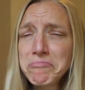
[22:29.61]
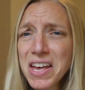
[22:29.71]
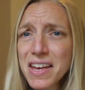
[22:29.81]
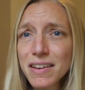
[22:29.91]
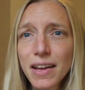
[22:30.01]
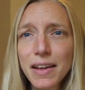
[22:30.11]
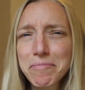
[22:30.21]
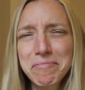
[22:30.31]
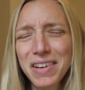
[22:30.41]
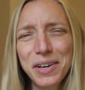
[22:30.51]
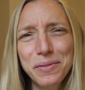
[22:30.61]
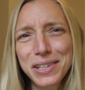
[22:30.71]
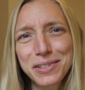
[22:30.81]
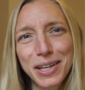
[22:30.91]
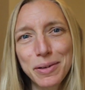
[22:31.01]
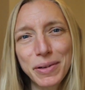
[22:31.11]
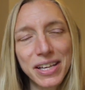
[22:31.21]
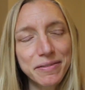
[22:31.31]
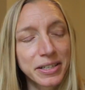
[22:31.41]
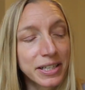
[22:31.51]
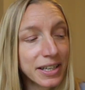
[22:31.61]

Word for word: Meh, I, don't really do that in my life.